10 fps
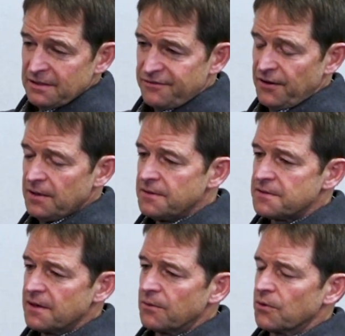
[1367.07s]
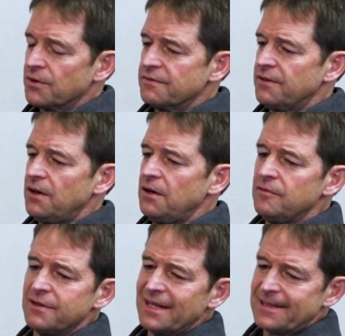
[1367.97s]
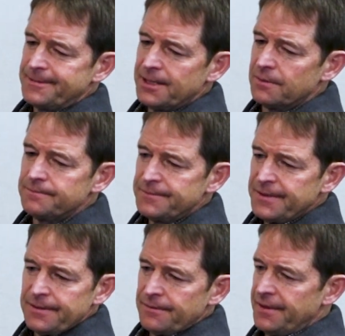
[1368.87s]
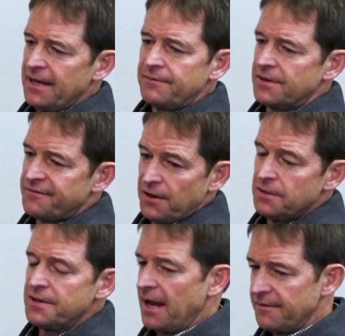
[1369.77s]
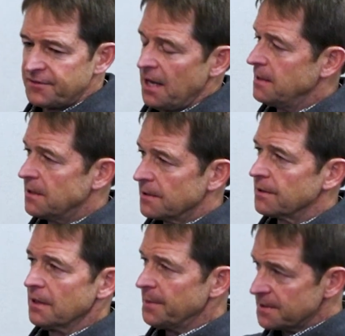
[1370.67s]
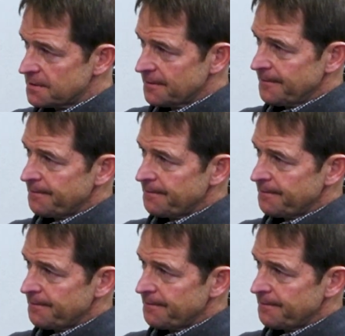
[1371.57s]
funds that were involved, like, the fund have 10-year limits.